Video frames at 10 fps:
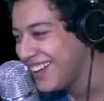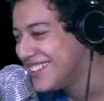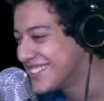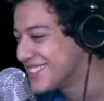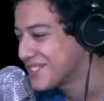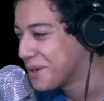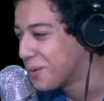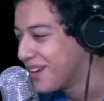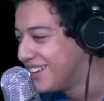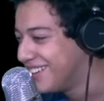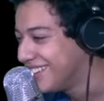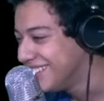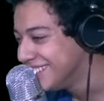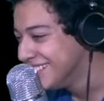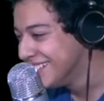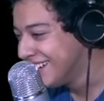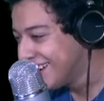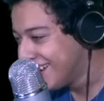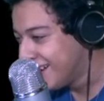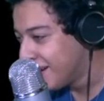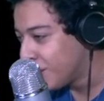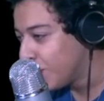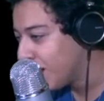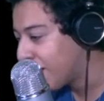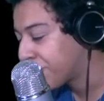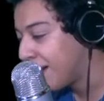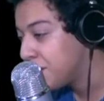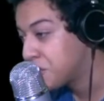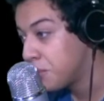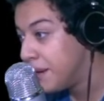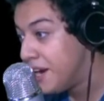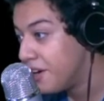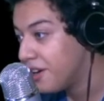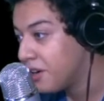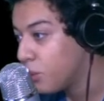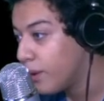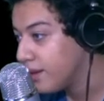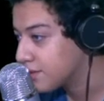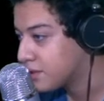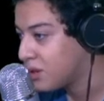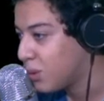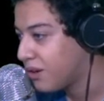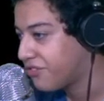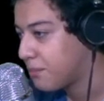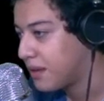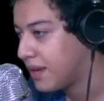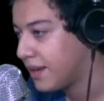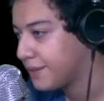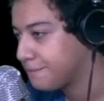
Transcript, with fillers: This is so weird. Well, I found your mirror. What else do you want from me?